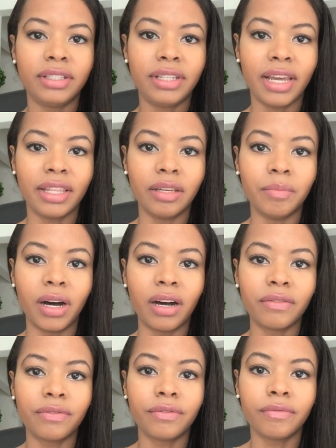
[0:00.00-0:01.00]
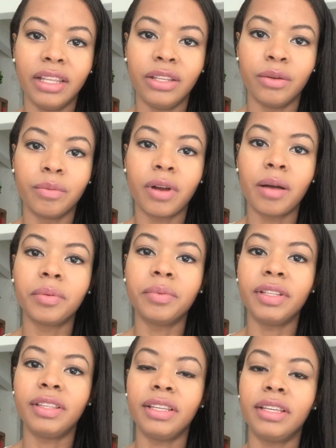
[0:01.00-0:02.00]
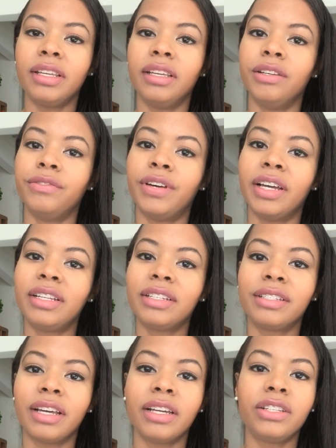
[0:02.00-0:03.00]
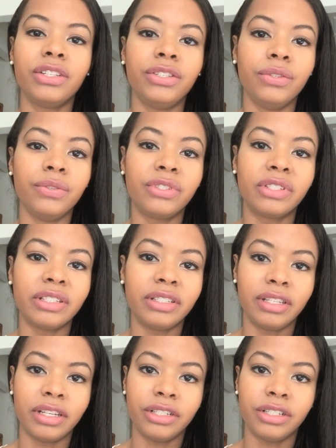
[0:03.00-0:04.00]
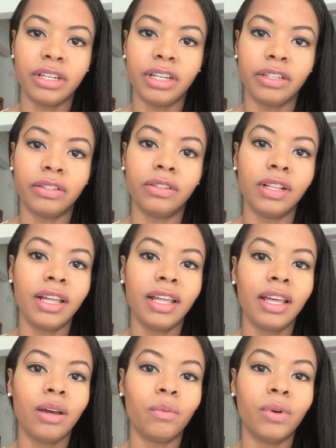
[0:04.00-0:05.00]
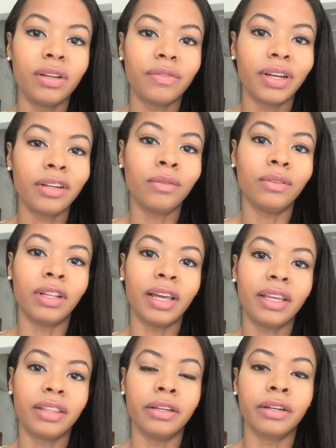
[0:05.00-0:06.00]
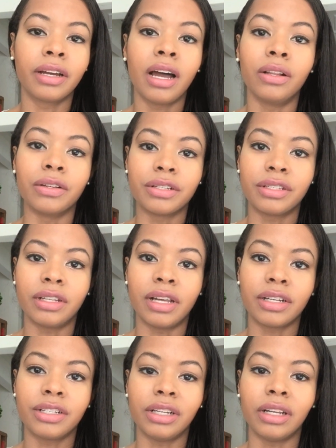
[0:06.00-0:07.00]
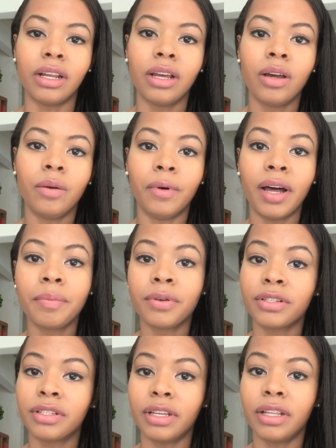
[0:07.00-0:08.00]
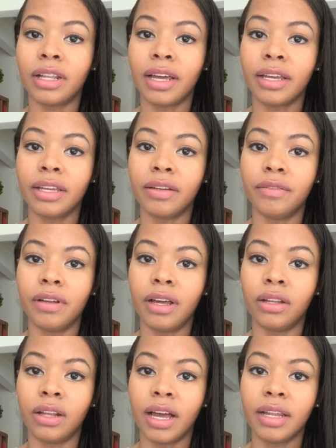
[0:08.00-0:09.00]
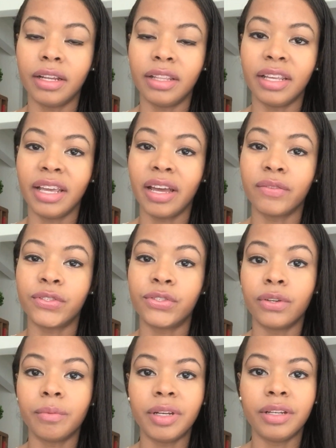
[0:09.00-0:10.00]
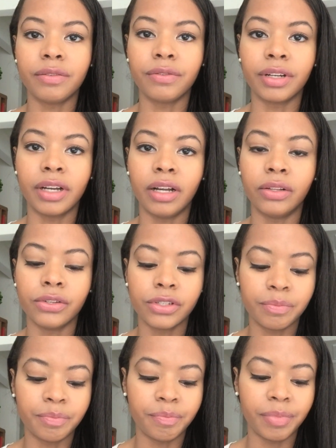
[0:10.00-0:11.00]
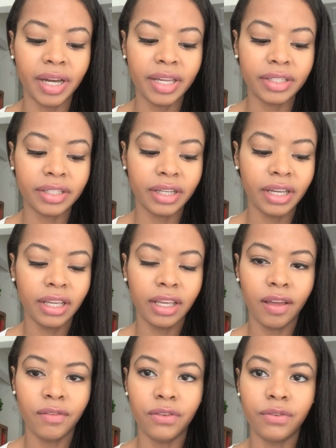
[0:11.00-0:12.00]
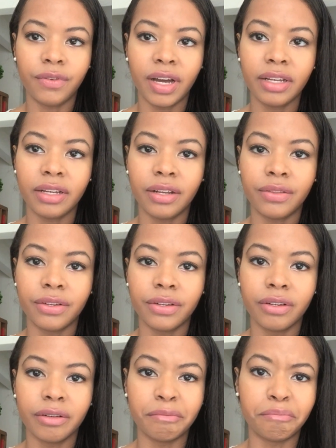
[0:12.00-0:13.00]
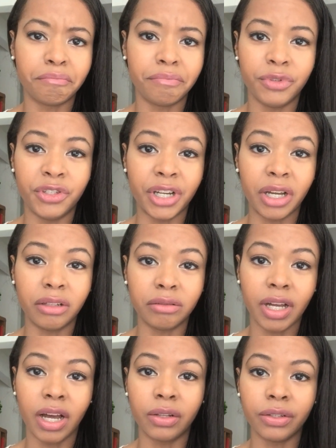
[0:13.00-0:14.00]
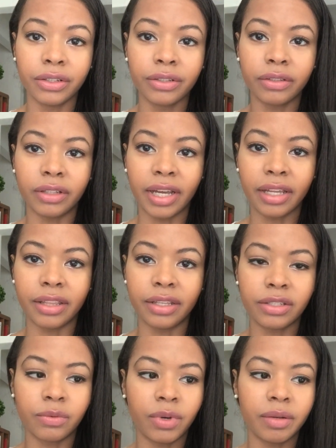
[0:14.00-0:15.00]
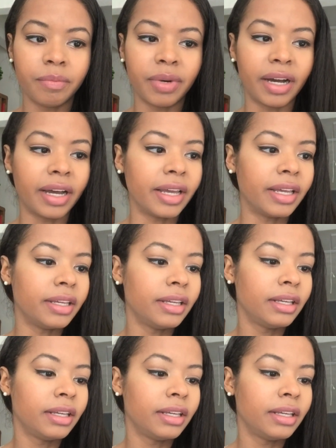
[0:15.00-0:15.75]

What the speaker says: take them off. You're probably thinking, if I decide to use SensatioNail, what if I don't like their color selection? Well, I personally like it a lot, and they have so many different colors, but if you find another gel color, like this one by